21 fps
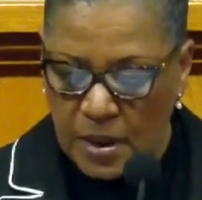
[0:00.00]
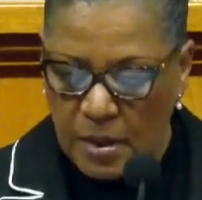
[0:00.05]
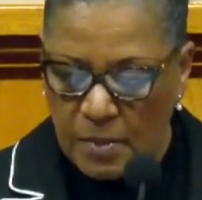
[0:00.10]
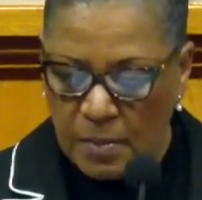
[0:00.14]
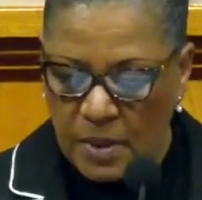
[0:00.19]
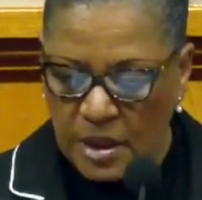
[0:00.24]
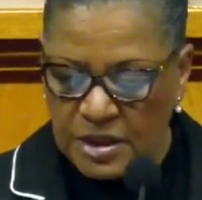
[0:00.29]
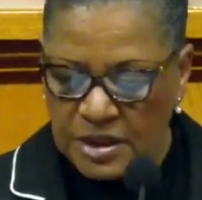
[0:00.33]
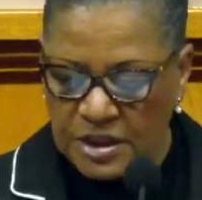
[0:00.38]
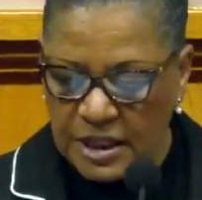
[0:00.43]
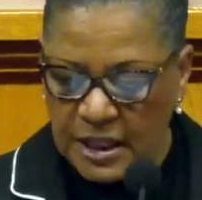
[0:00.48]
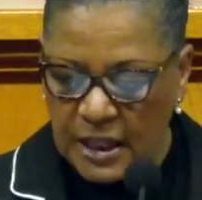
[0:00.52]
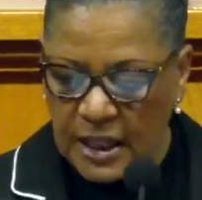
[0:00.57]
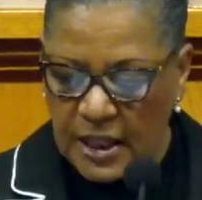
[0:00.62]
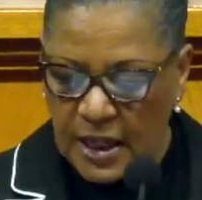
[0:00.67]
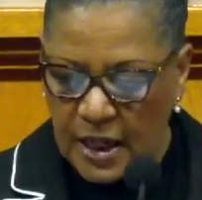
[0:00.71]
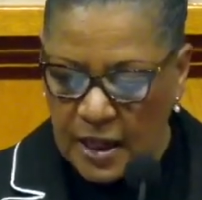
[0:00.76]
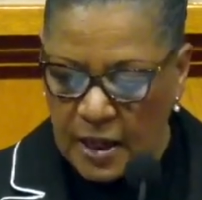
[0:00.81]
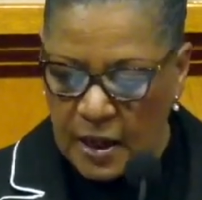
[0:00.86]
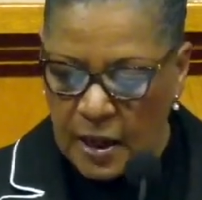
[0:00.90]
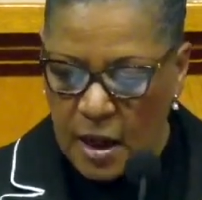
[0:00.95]

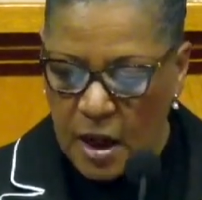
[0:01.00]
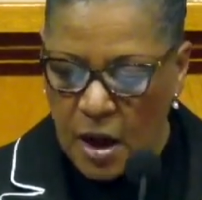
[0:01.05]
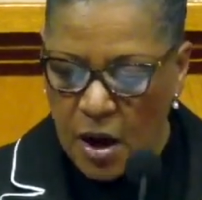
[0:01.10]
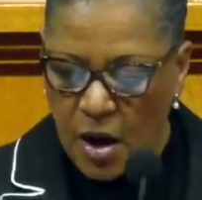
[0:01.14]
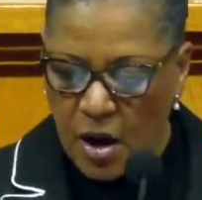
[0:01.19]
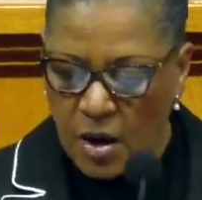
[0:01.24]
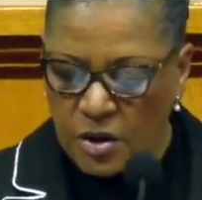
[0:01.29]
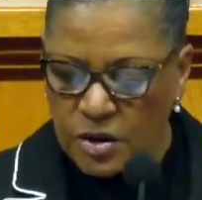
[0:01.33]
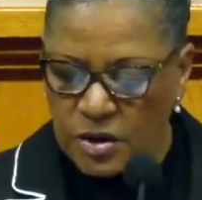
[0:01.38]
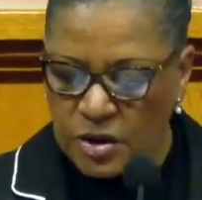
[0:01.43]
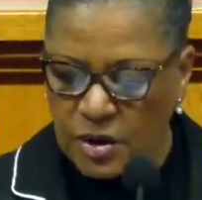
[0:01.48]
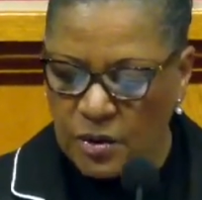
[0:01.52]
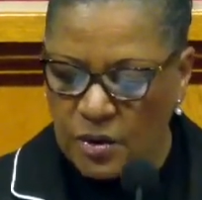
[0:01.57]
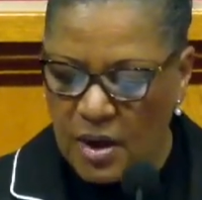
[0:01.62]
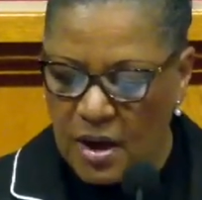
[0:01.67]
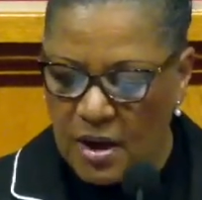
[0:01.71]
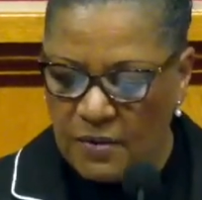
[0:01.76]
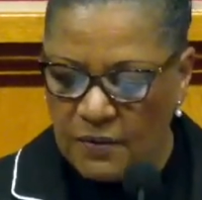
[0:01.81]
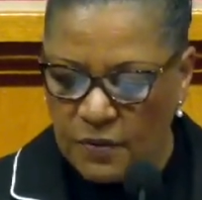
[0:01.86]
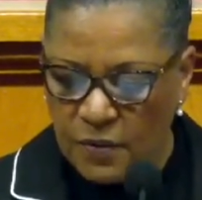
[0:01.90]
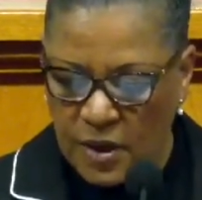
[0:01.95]
Malchugina, also
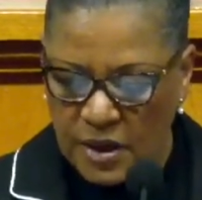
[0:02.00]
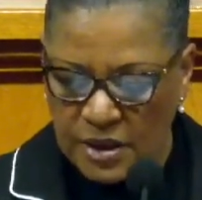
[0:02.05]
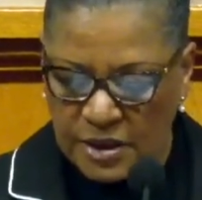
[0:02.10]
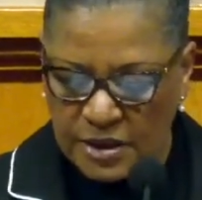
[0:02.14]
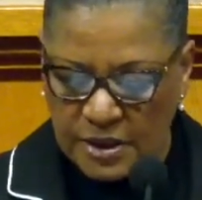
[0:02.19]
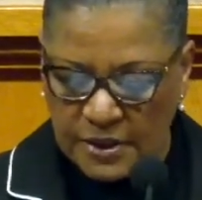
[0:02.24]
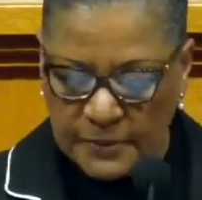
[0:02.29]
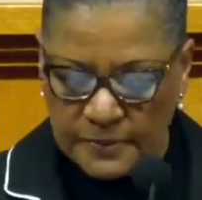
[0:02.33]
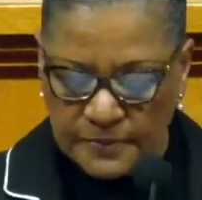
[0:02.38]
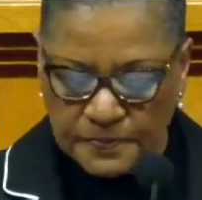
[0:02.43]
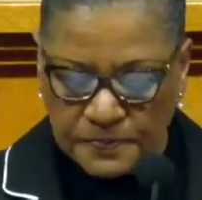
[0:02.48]
of Russia.